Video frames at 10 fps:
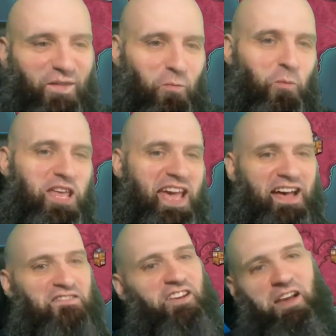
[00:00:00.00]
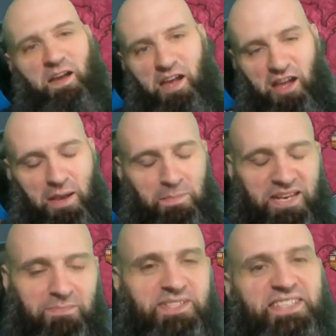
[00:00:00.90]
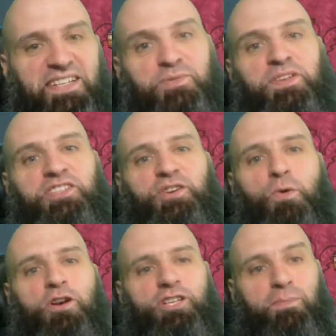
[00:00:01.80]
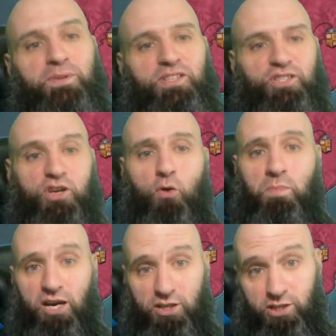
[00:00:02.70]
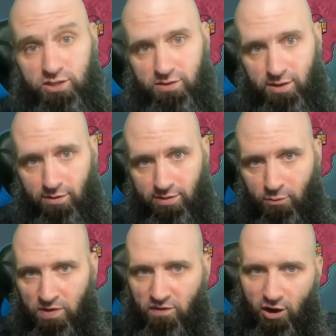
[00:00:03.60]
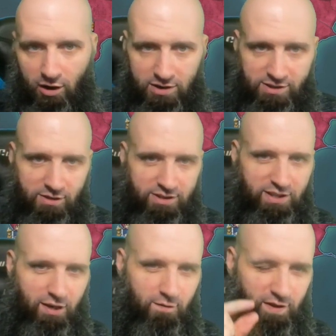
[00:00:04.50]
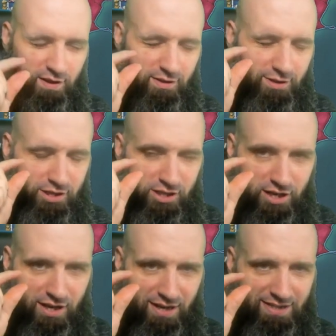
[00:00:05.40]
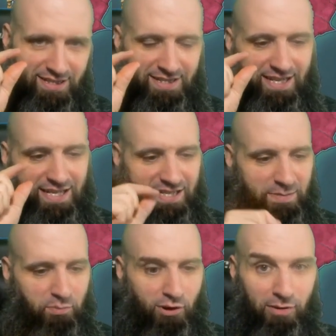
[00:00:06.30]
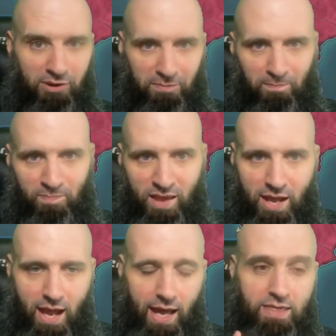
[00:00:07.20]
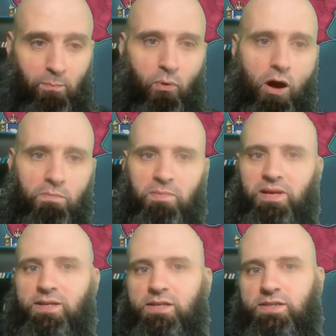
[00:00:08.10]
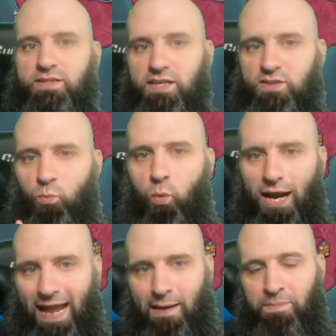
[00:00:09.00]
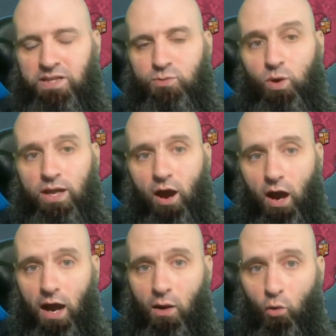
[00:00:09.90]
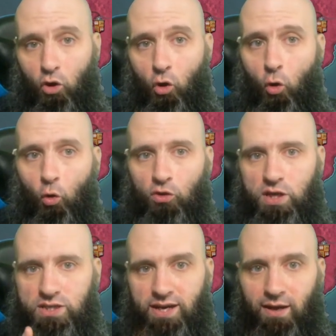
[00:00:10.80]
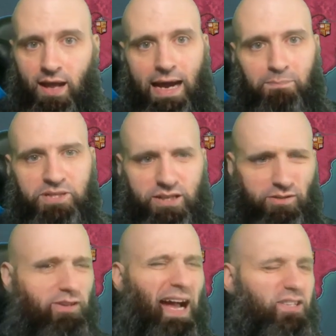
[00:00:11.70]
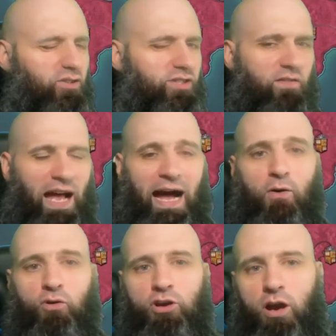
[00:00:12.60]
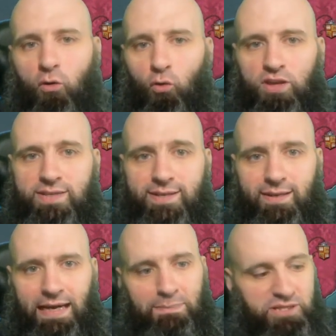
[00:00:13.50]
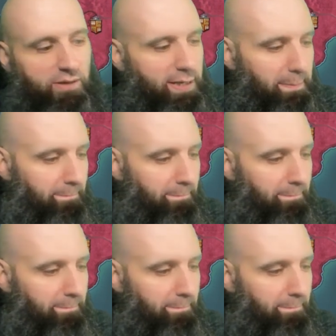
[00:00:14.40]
We have been obsessed with stewardship so much that we've caused ourselves just a teensy problem. And the problem is, is what happens when our holdings collapse. And you ask yourself, how could our holdings collapse, right?